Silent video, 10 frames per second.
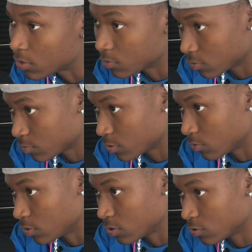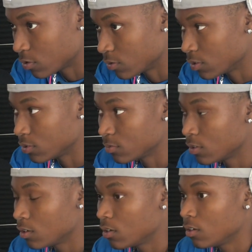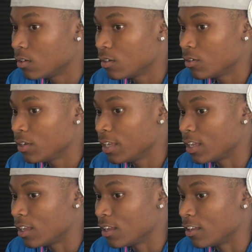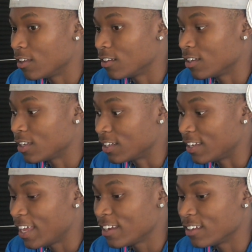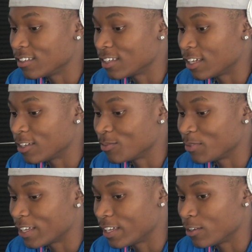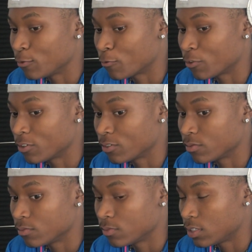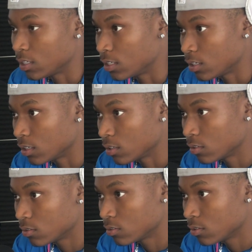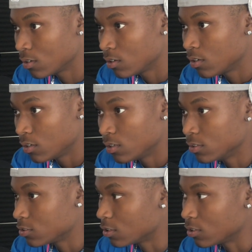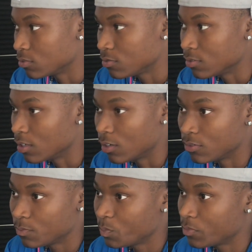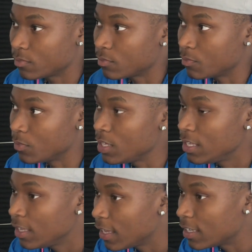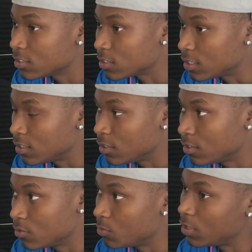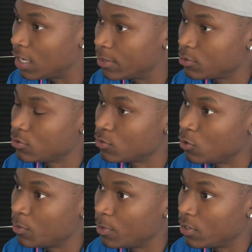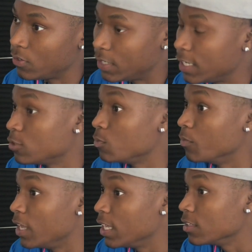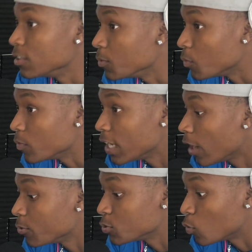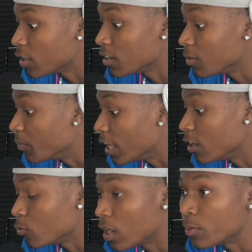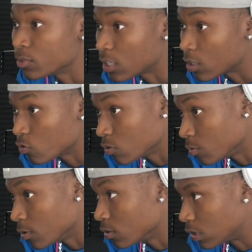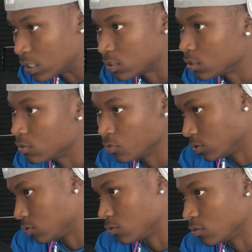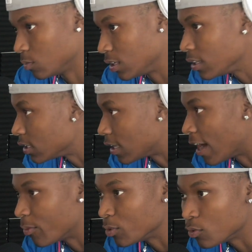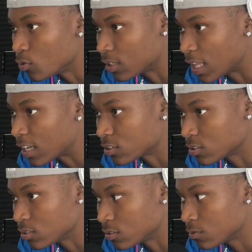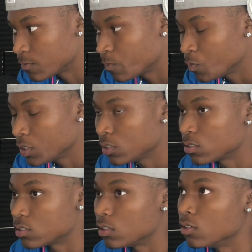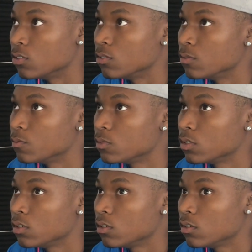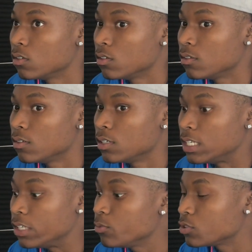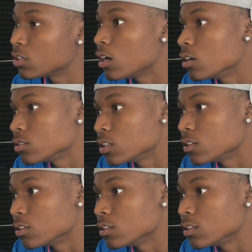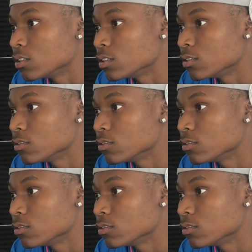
was pretty much growing up. And that nickname came from Kid Cudi. And so, you know, me as a kid and what I grew up on, that was one of the main rappers I grew up on. Right. I still listen to him. He got me through a lot of stuff. So he was called SoloDolo.